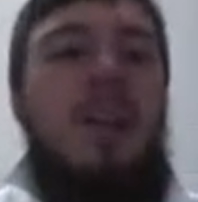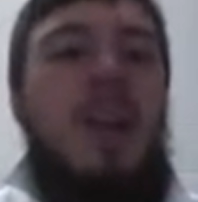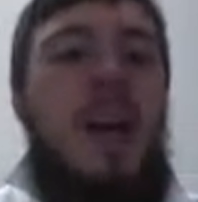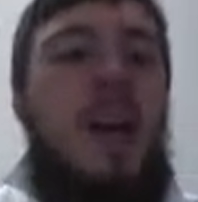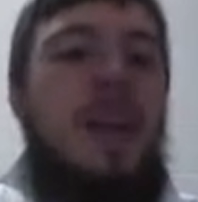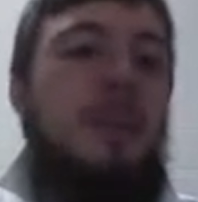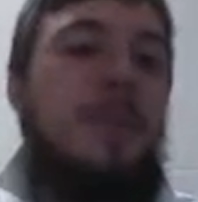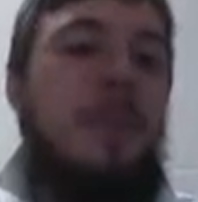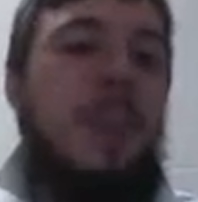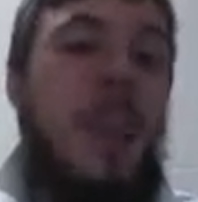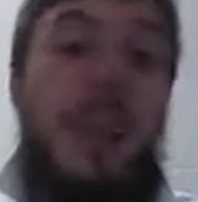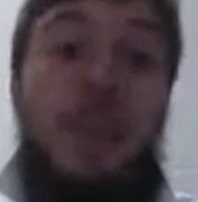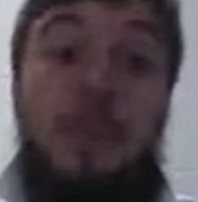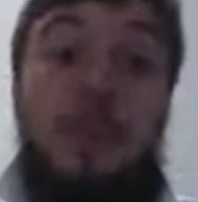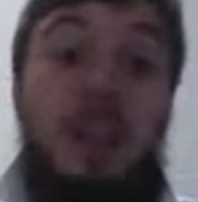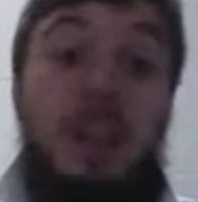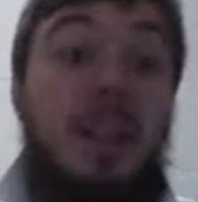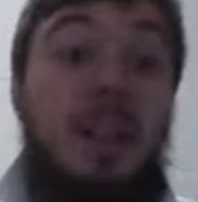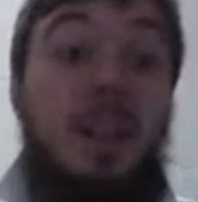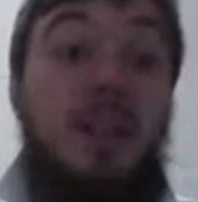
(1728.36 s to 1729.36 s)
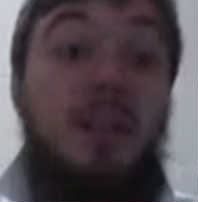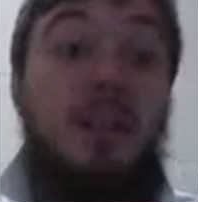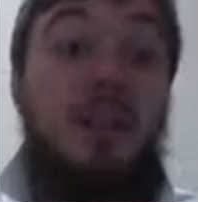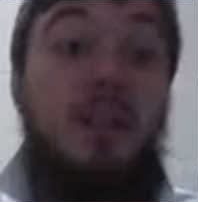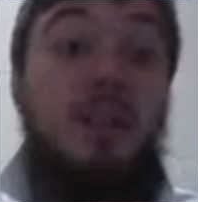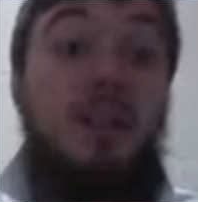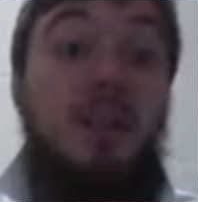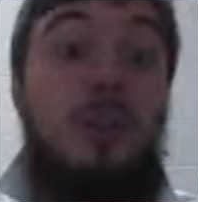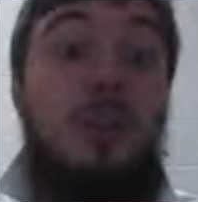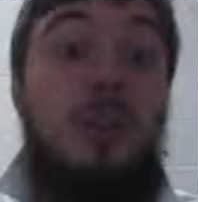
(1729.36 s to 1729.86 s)
Happy Happy
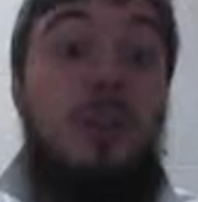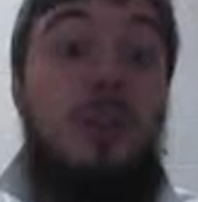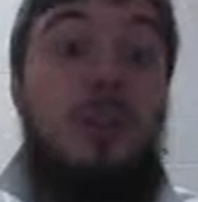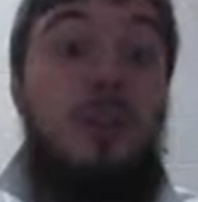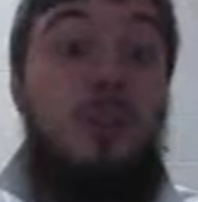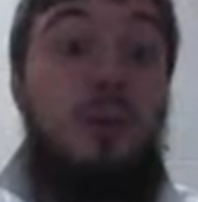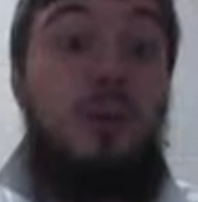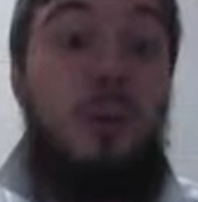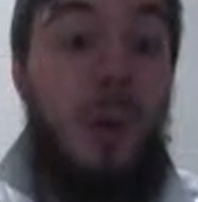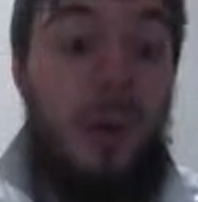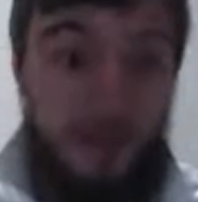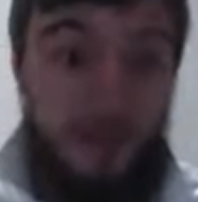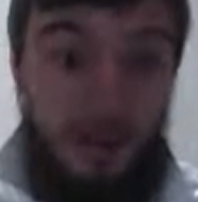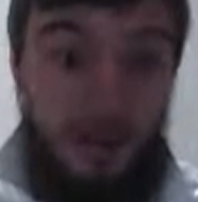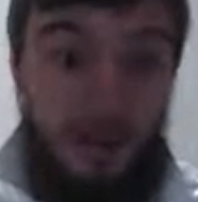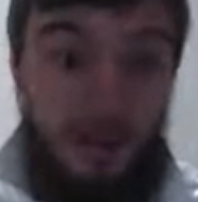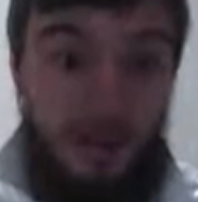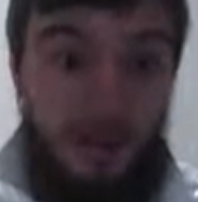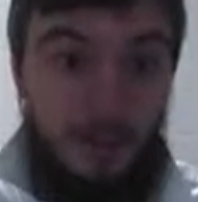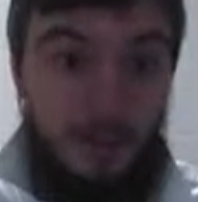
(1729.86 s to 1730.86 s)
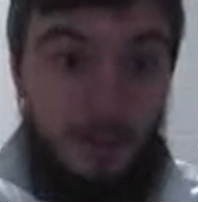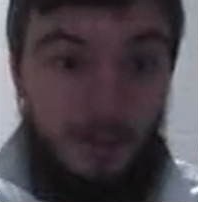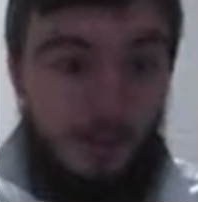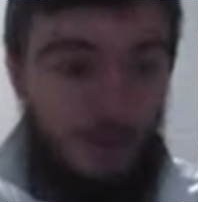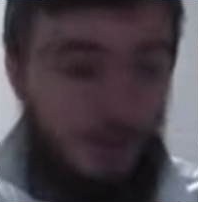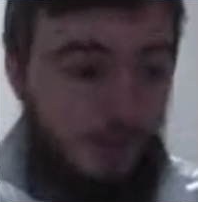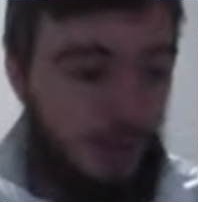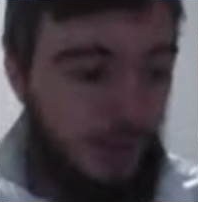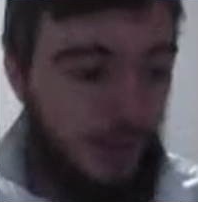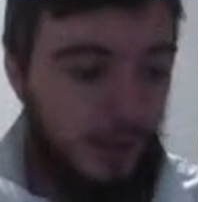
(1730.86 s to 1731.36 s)
is crazy.
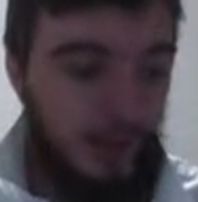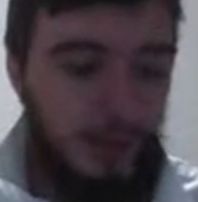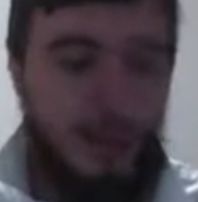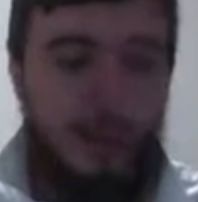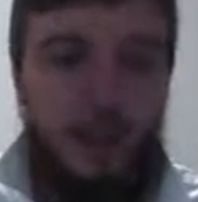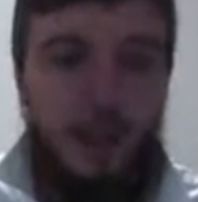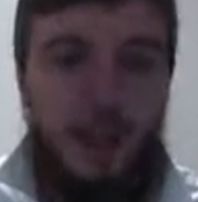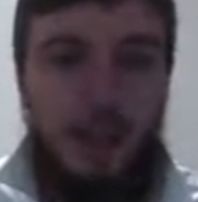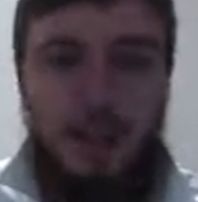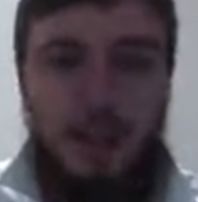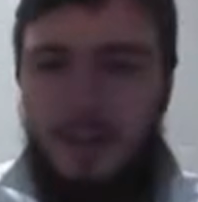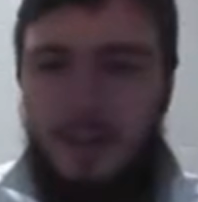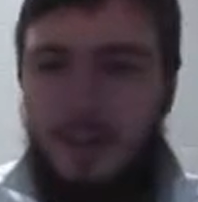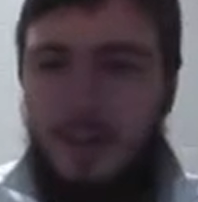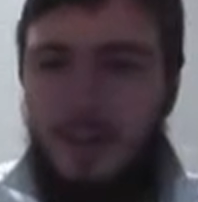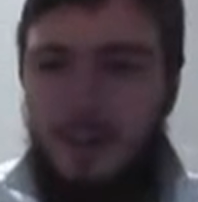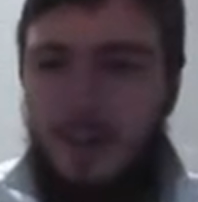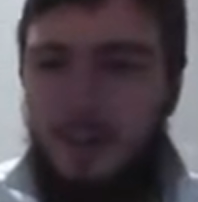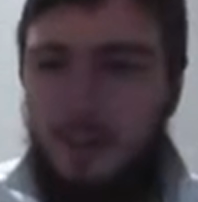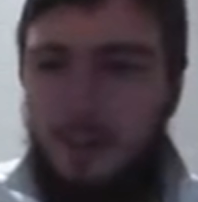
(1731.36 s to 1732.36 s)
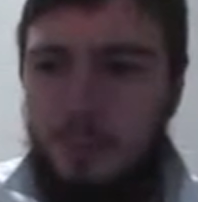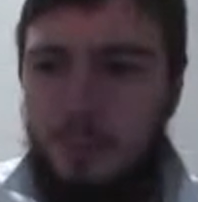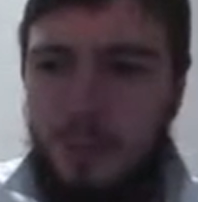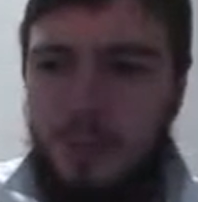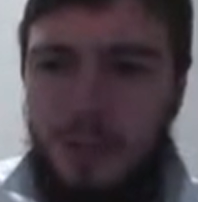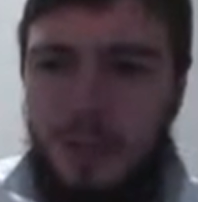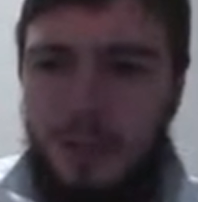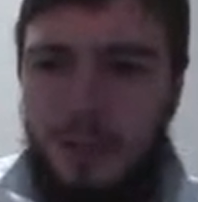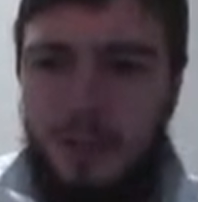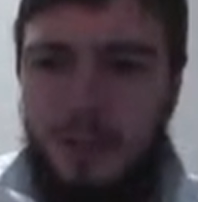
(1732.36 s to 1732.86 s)
You see that later. And he's even
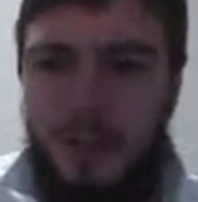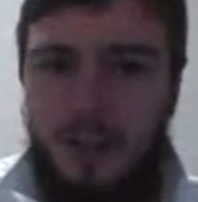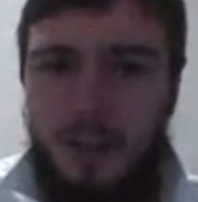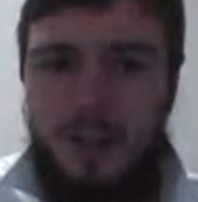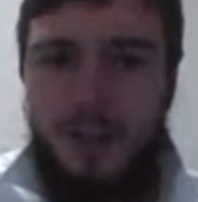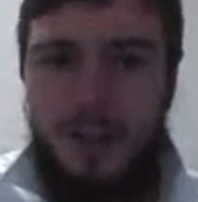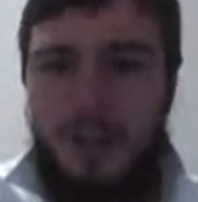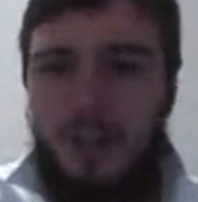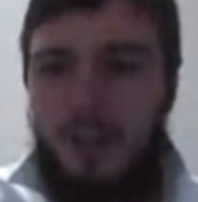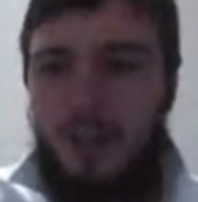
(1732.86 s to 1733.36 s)
predicted